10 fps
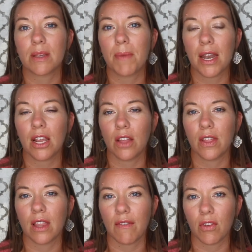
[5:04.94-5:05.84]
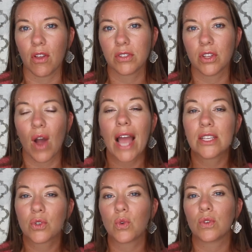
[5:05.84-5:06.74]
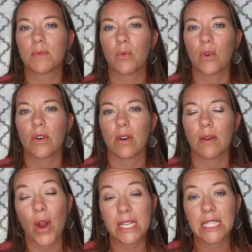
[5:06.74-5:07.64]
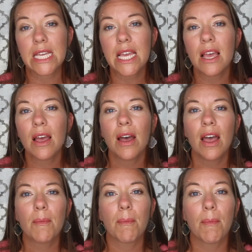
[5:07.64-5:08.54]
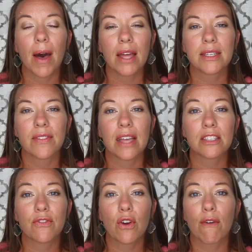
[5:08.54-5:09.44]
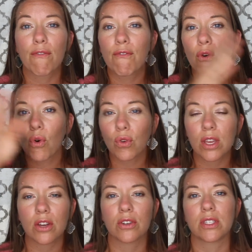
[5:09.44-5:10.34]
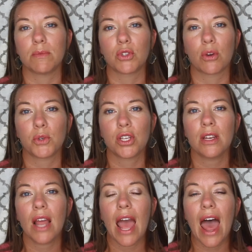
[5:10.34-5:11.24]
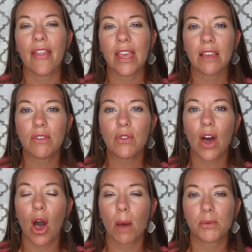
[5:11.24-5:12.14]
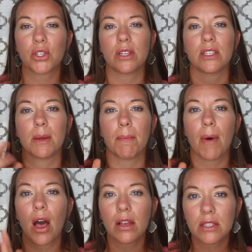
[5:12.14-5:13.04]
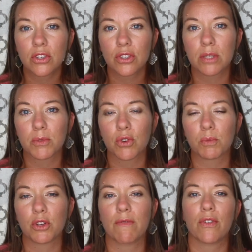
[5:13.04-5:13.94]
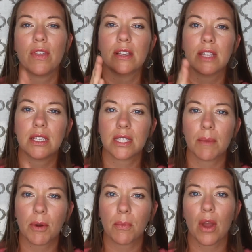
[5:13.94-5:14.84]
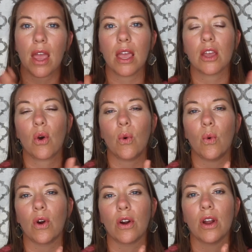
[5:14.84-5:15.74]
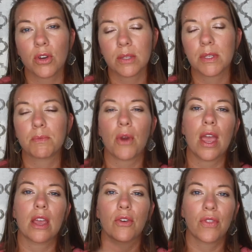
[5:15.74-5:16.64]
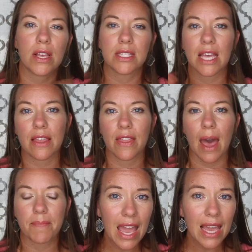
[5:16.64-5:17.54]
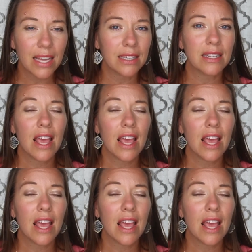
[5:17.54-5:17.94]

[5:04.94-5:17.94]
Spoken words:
depending on the level. So high school is more pricey, but that's for a full year subscription, and they give you the option to pause your subscription for things like summer break or Christmas break or things like that. And